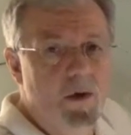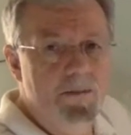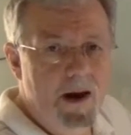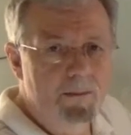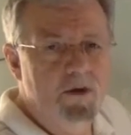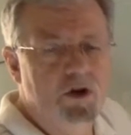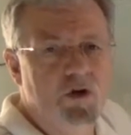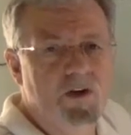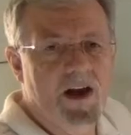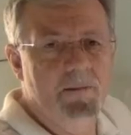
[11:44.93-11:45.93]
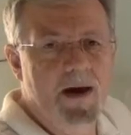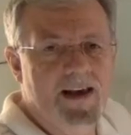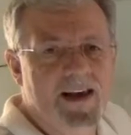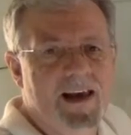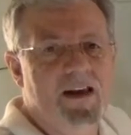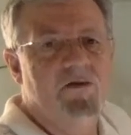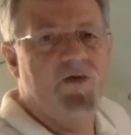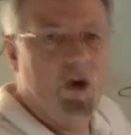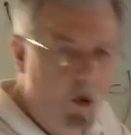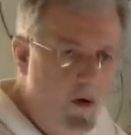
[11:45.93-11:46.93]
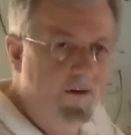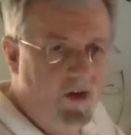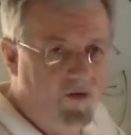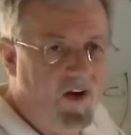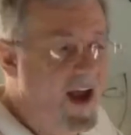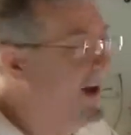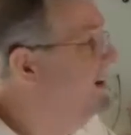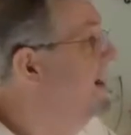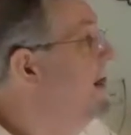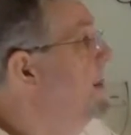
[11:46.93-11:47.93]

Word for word: remember that you've got to make it in view of the fact